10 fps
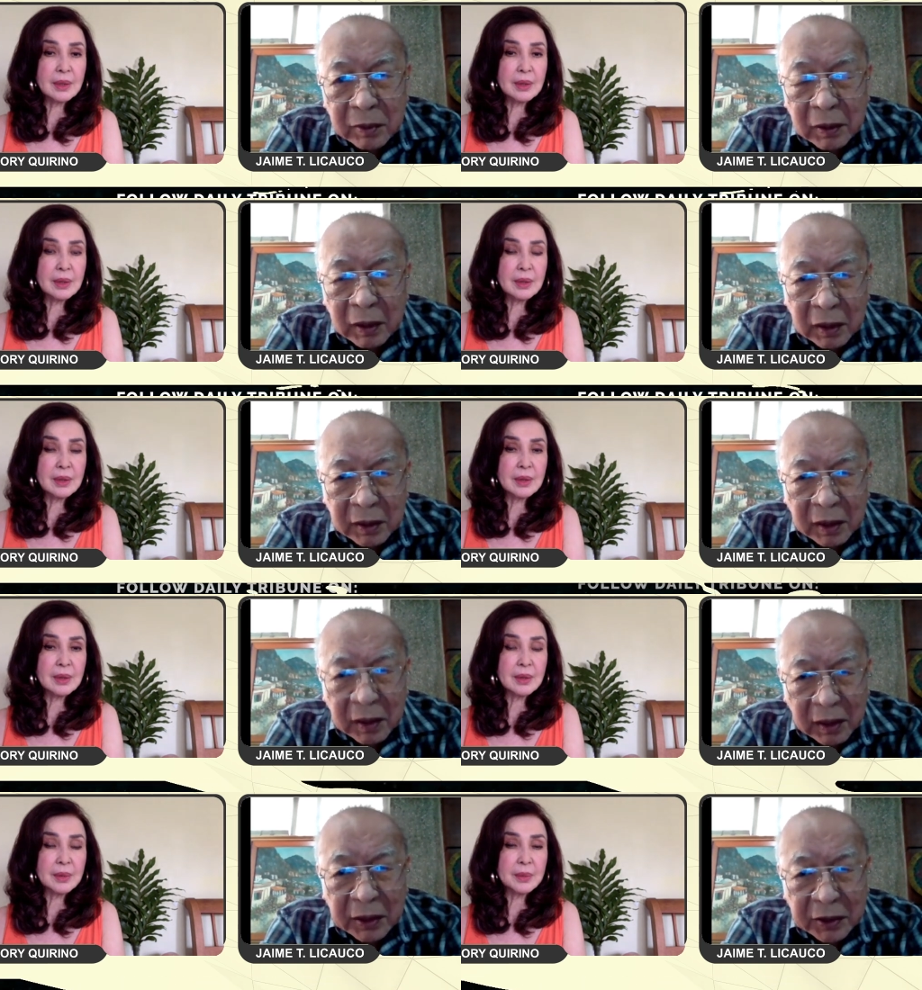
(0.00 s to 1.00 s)
Speaker 1: th
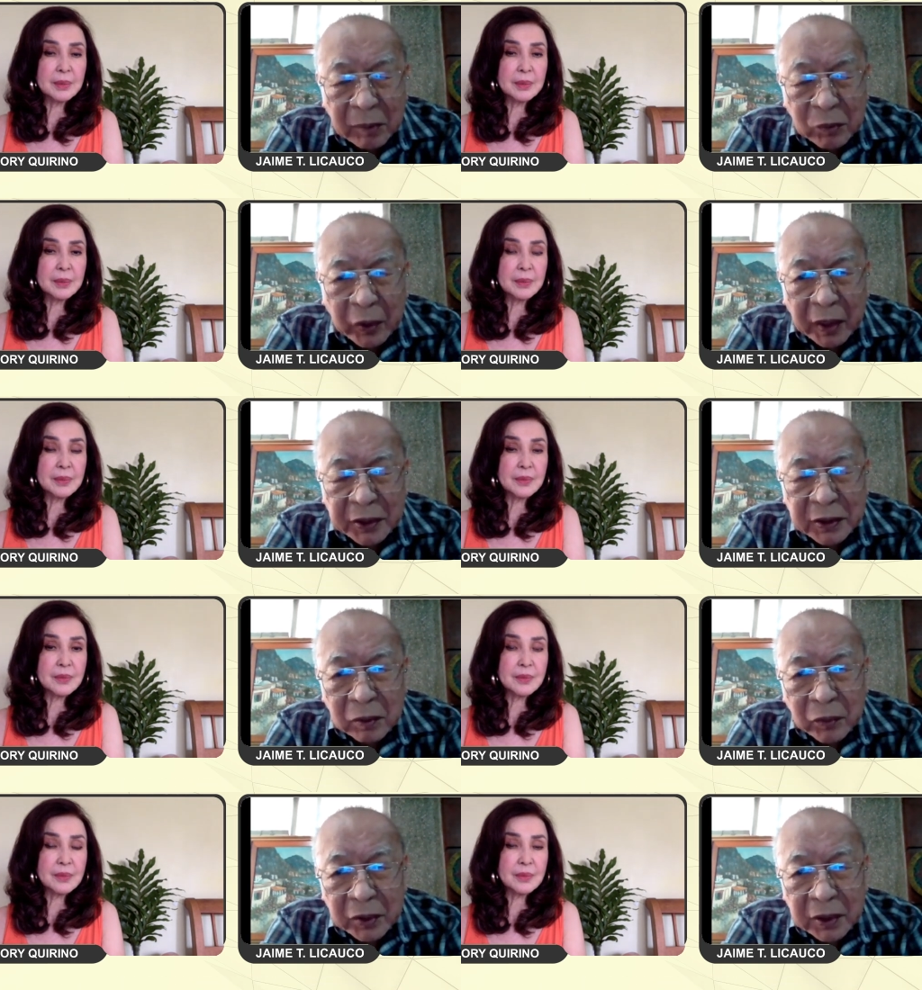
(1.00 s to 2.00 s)
th there are some
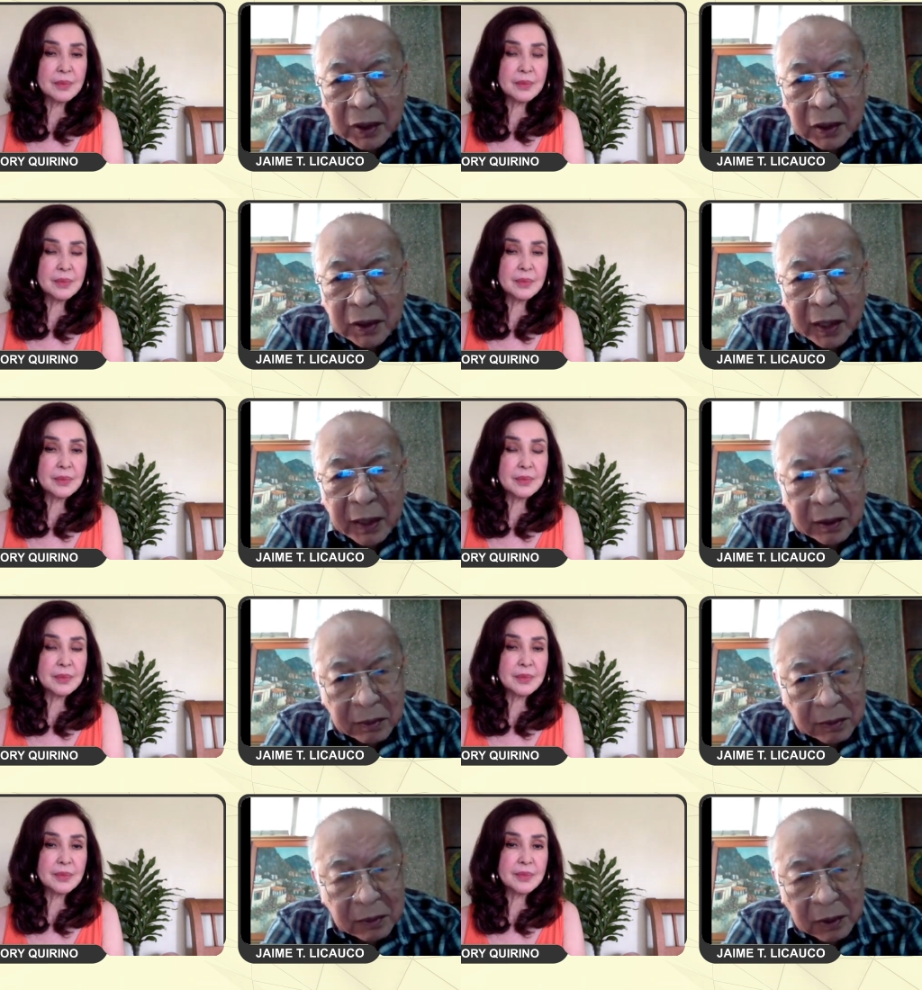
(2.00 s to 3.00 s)
ways in which it
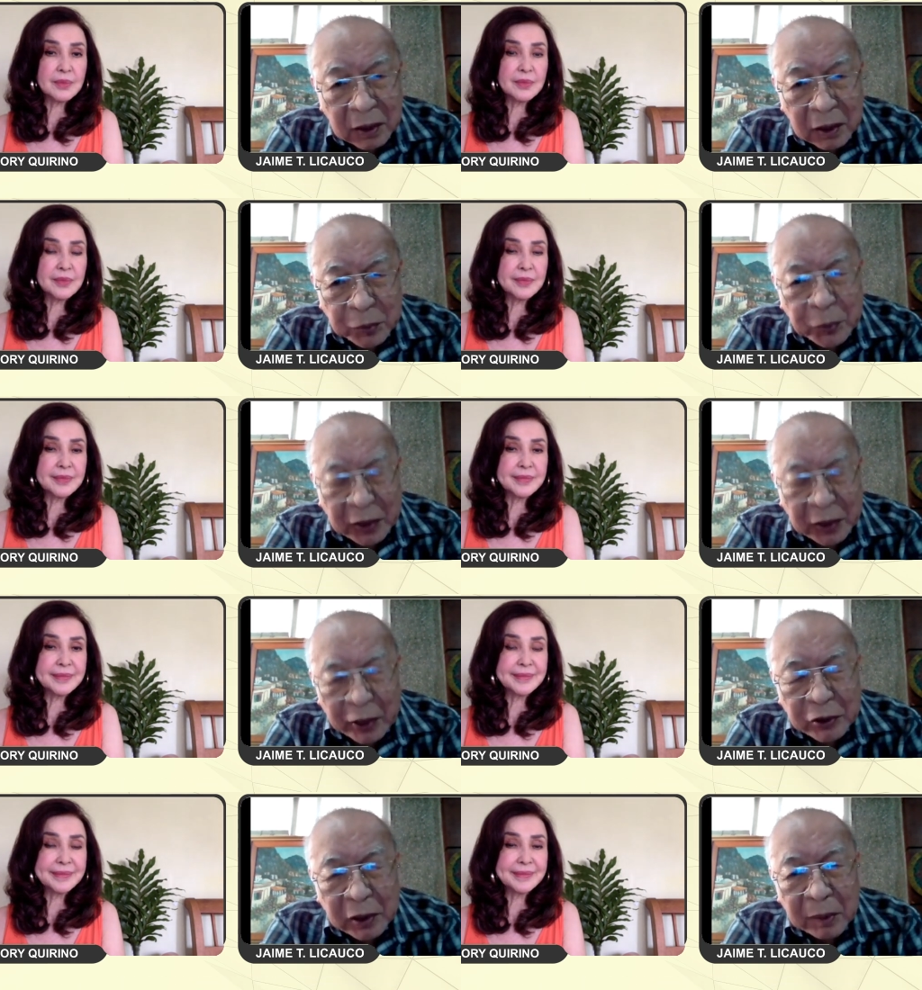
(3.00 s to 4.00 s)
can uh,
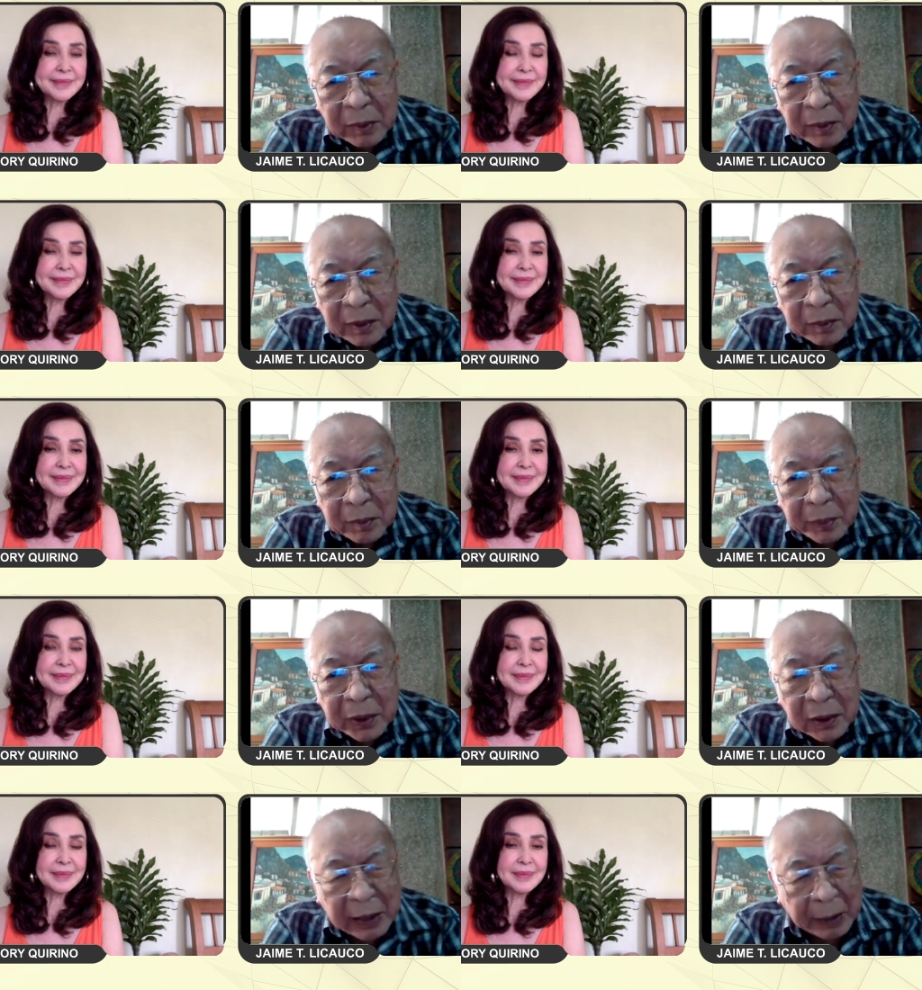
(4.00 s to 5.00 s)
spontaneously
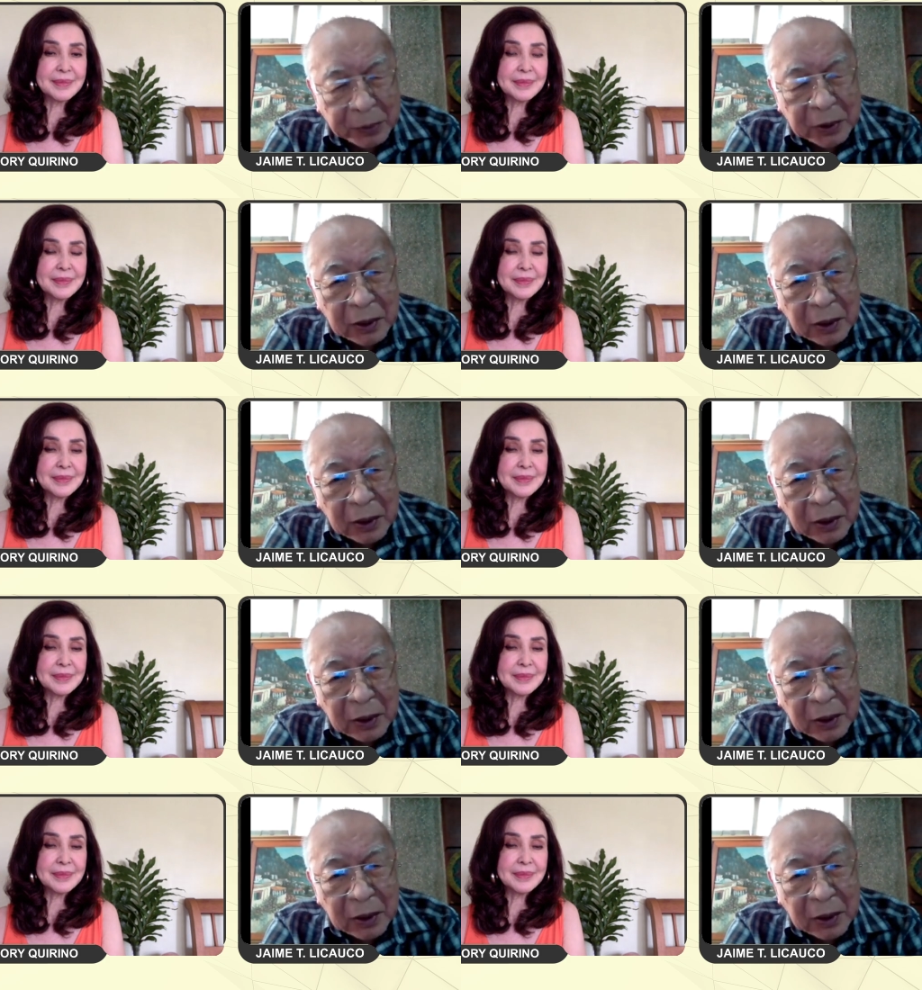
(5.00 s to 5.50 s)
be tapped.